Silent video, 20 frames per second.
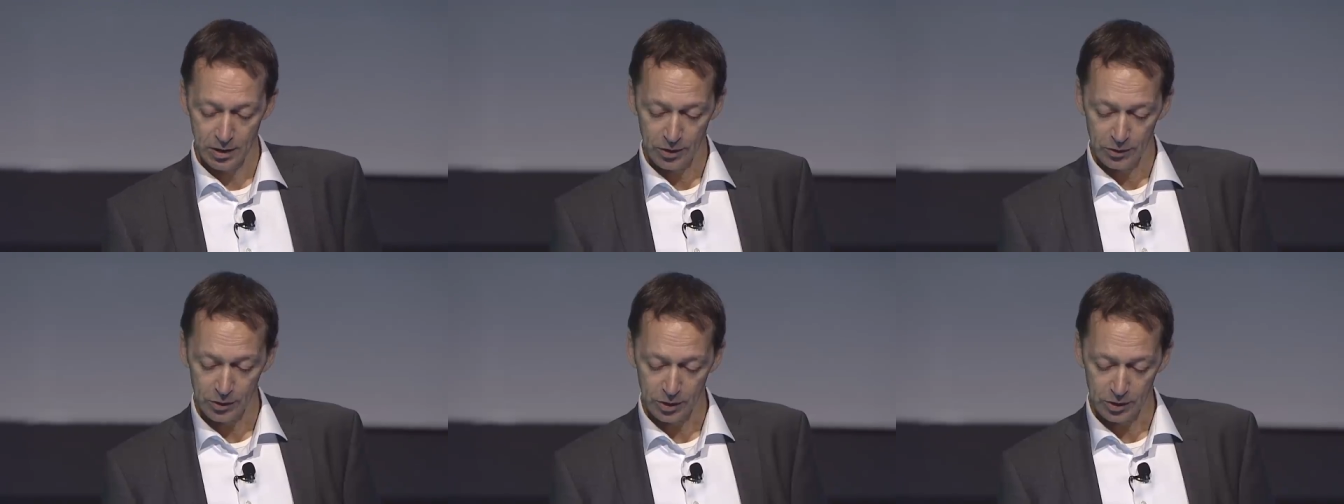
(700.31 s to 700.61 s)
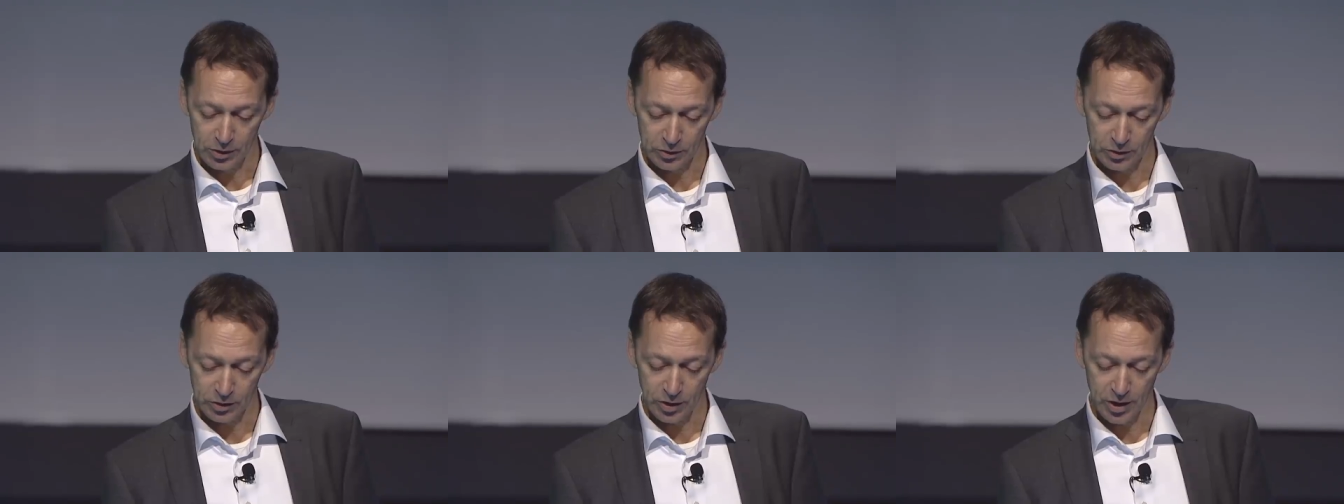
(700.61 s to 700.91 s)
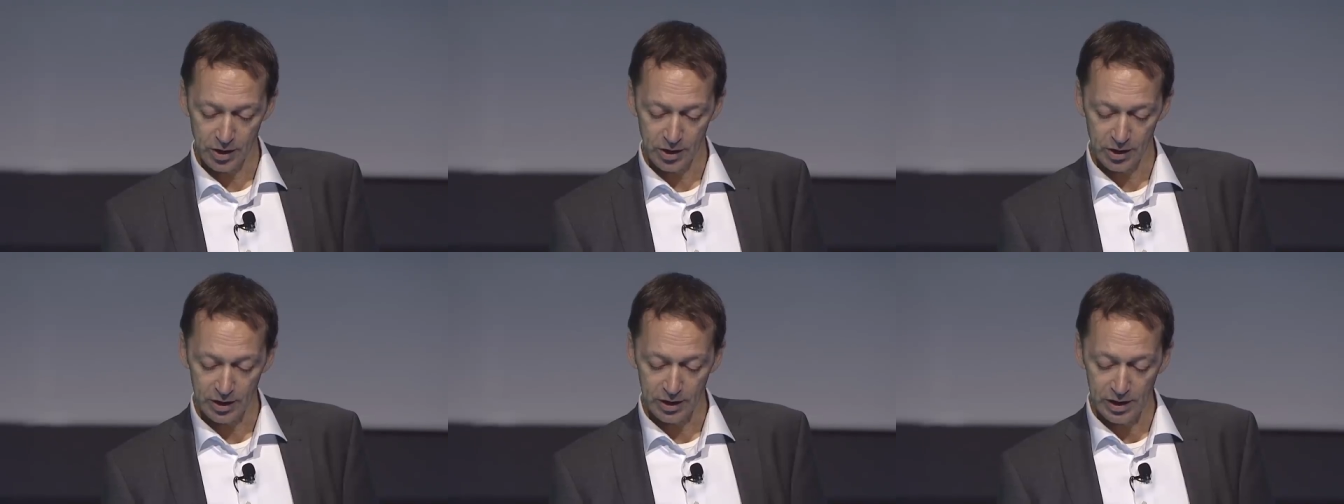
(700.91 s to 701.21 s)

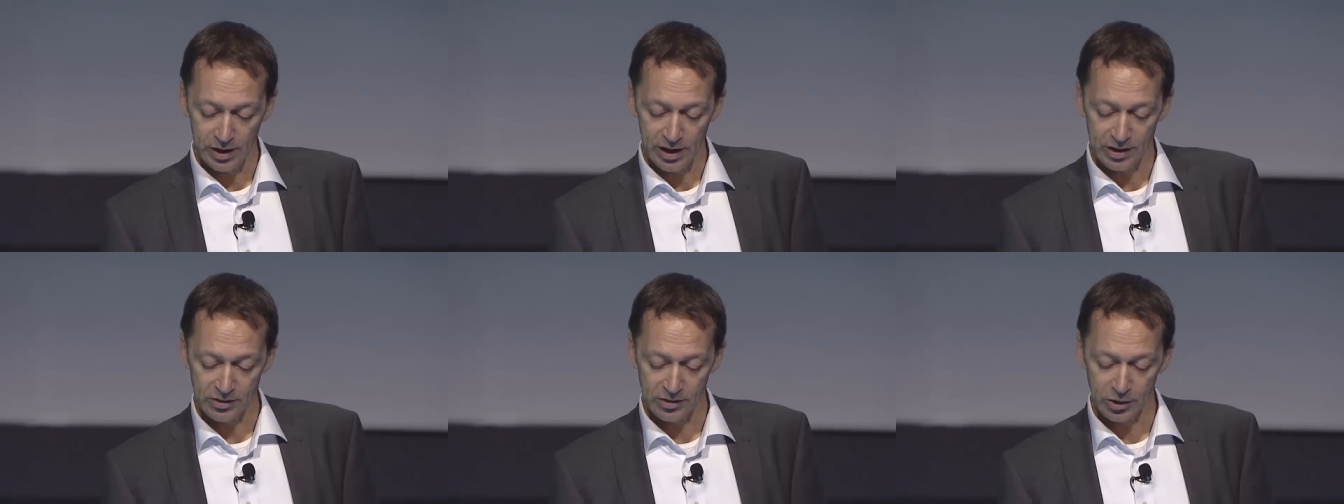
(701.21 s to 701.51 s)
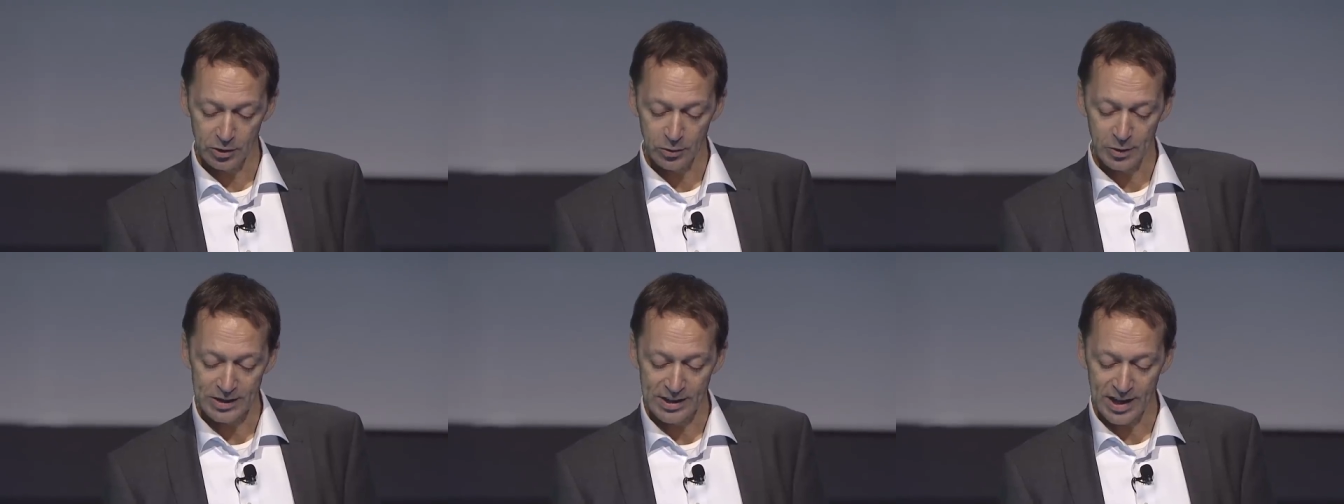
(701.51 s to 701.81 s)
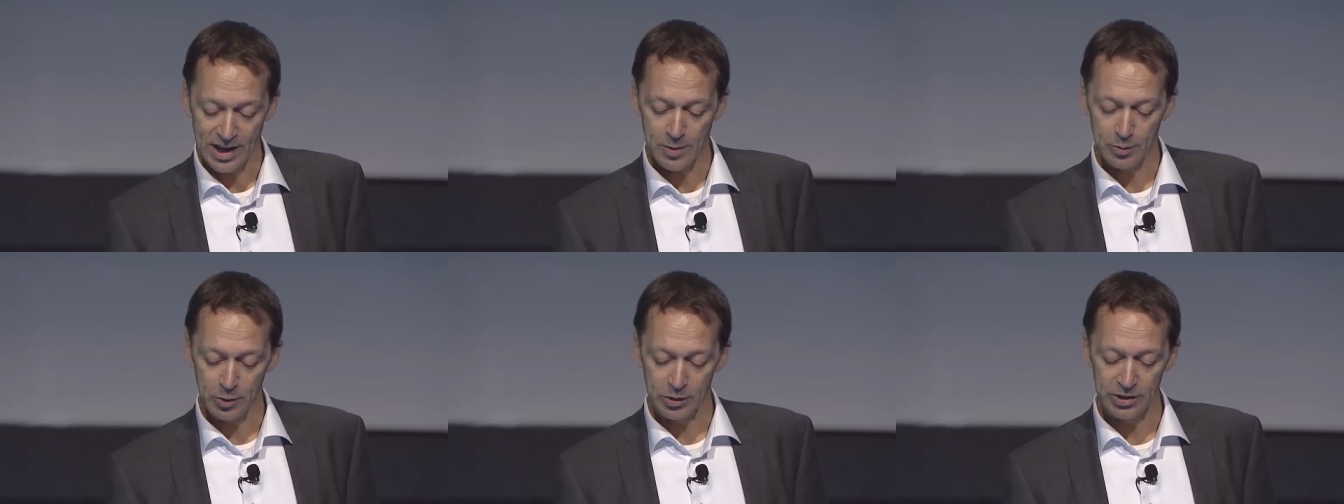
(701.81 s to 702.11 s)
that it's going to
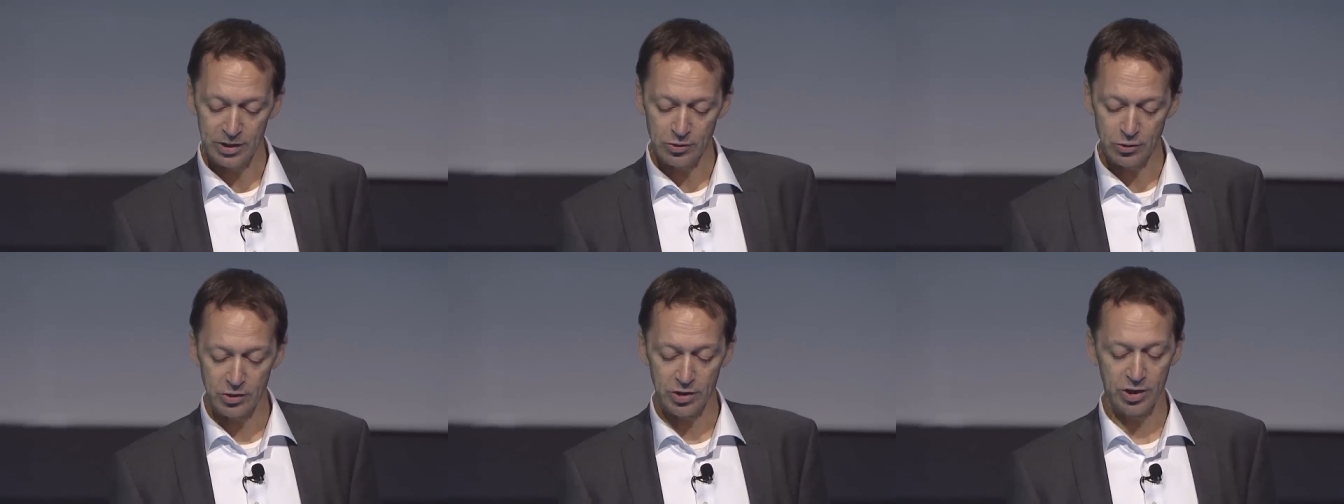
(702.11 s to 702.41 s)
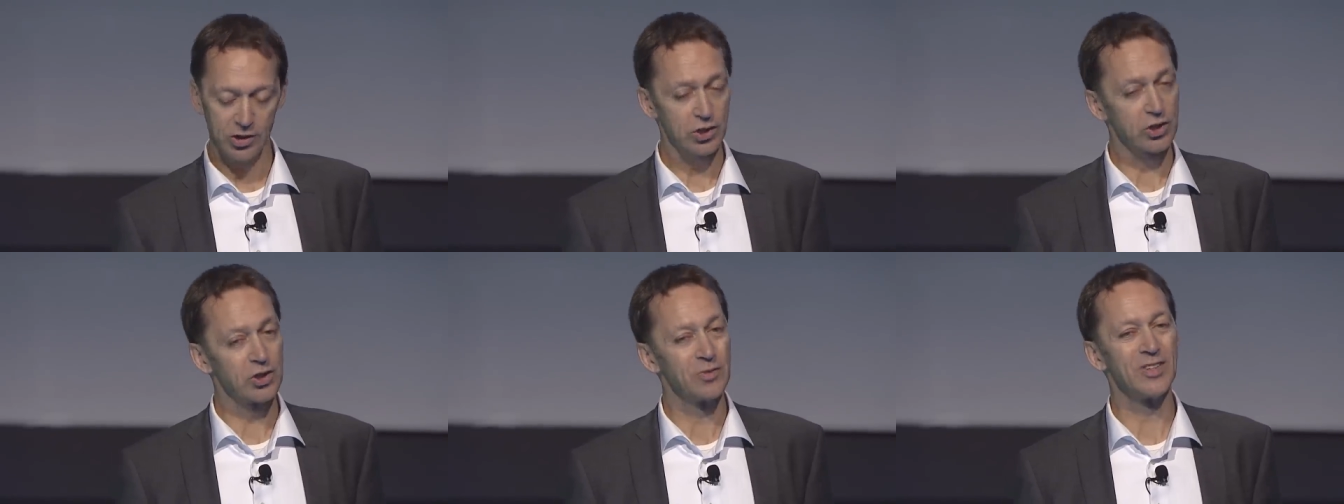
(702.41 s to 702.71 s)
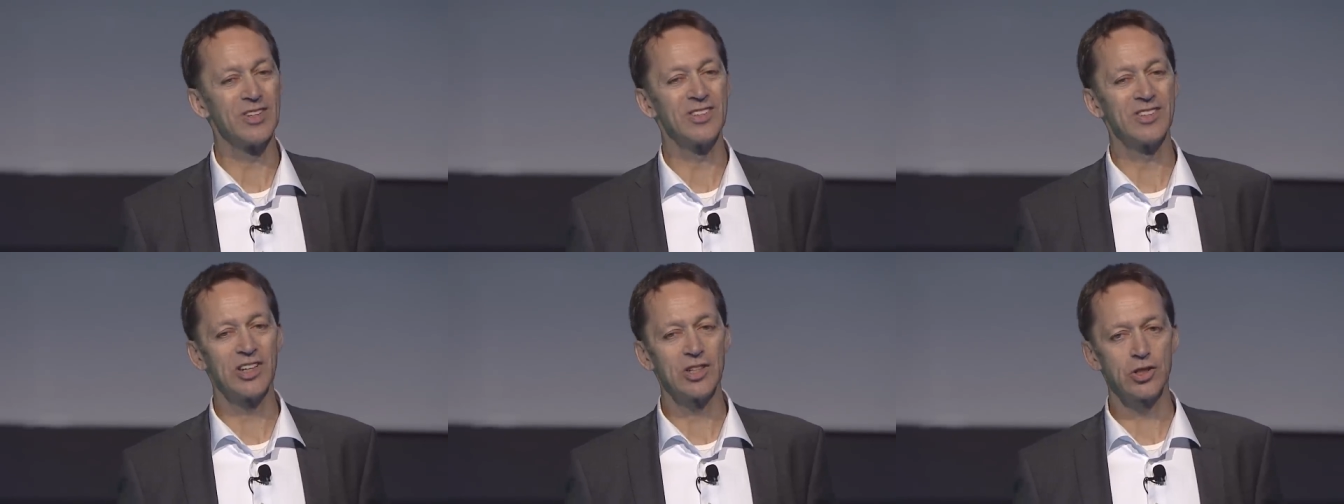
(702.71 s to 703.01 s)
enable the introduction of
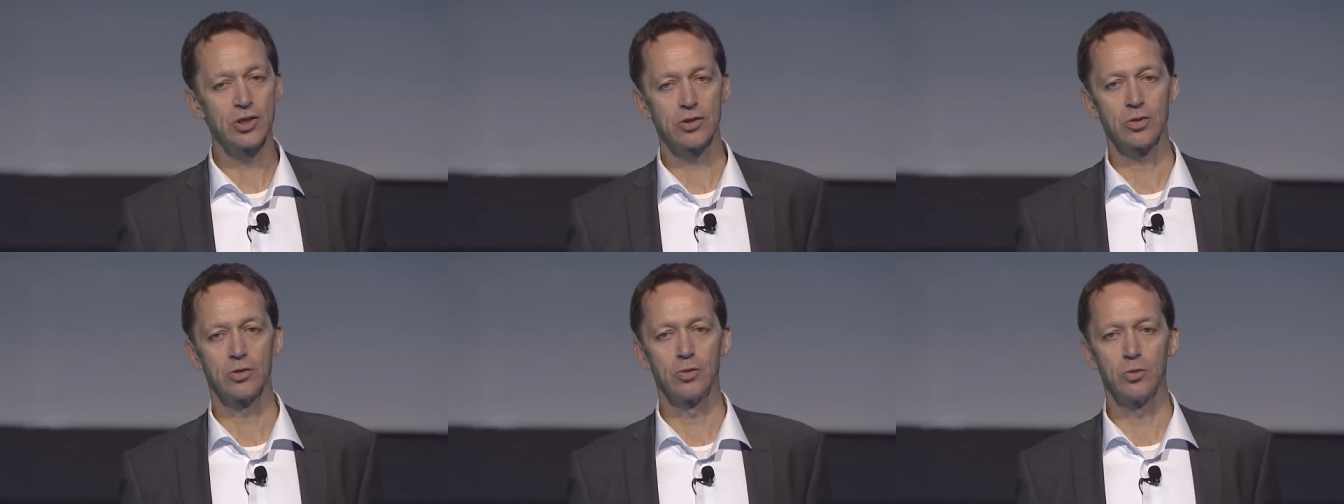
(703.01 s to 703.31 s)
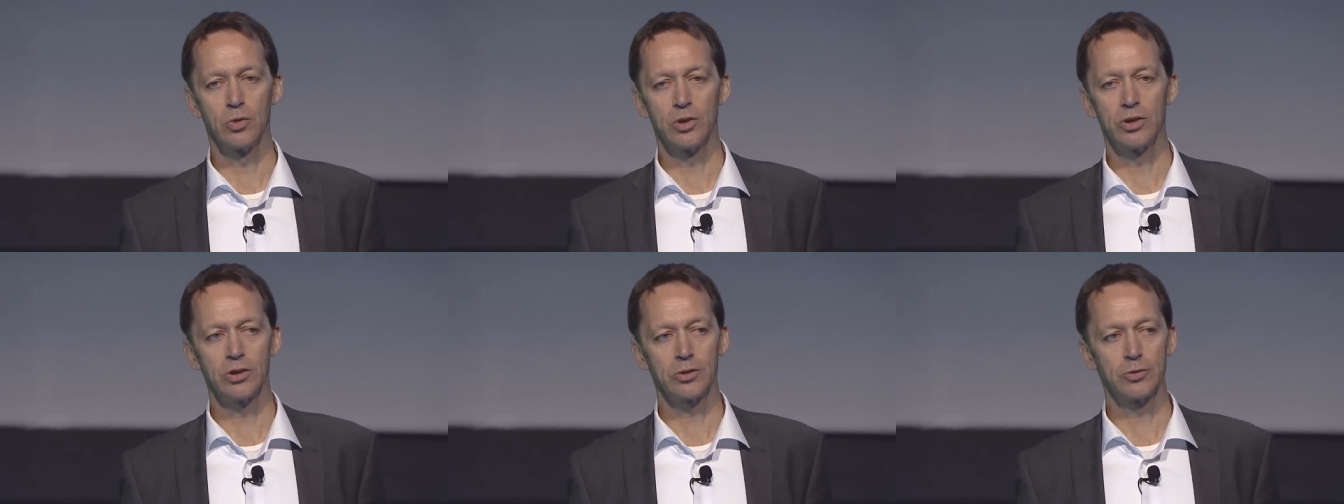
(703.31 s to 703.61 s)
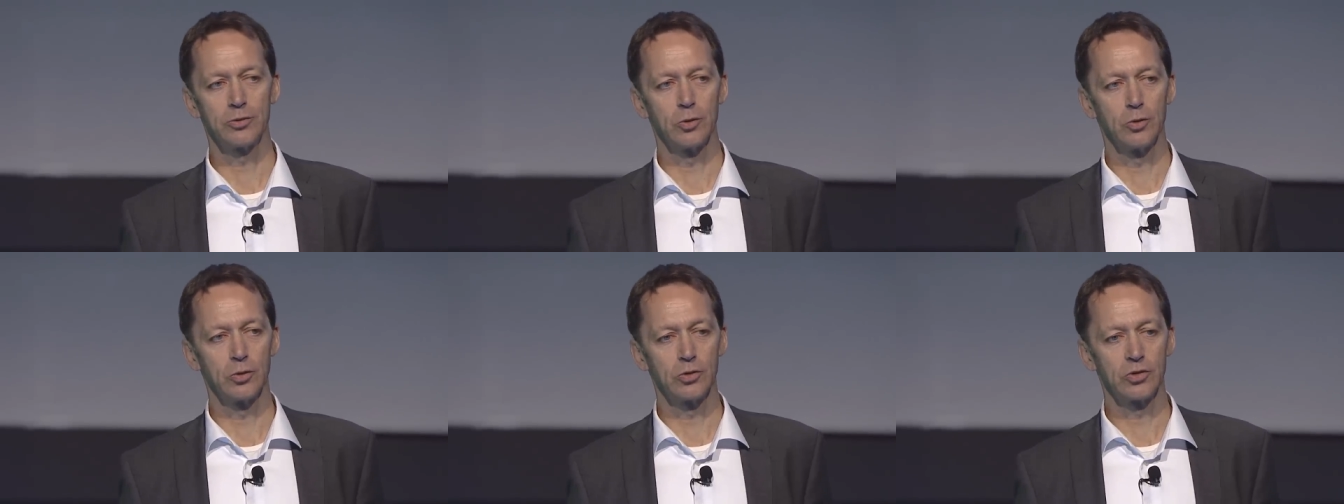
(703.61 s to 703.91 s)
a digital
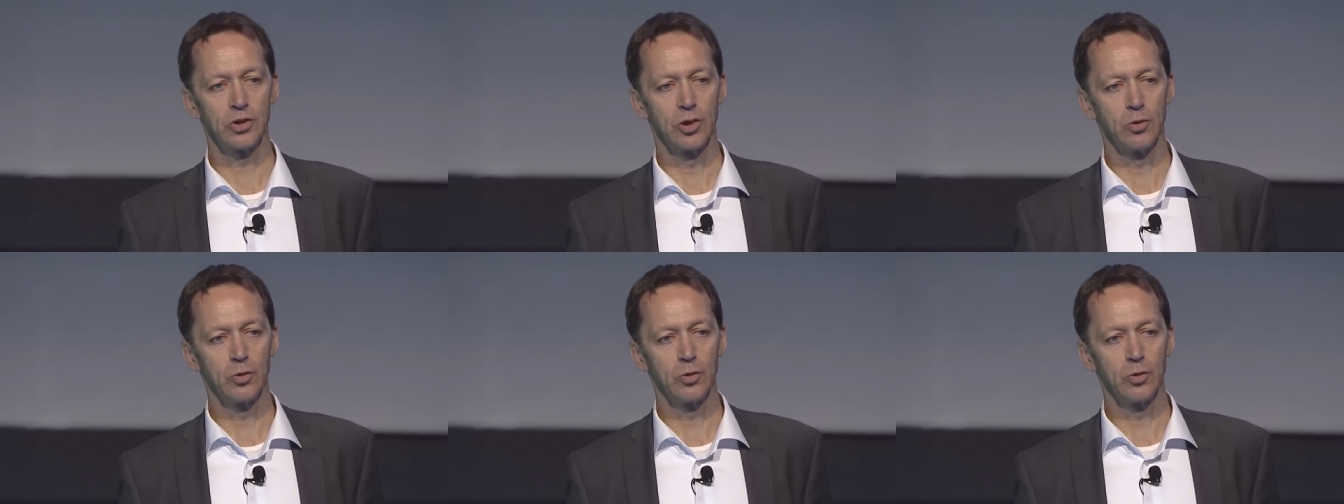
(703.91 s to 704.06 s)
workforce,